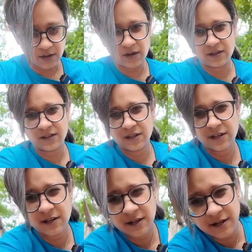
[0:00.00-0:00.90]
Right. So
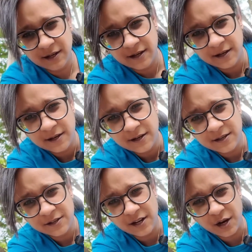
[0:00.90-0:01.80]

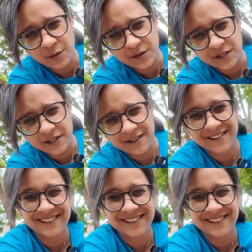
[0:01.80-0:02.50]
that's gonna be seen.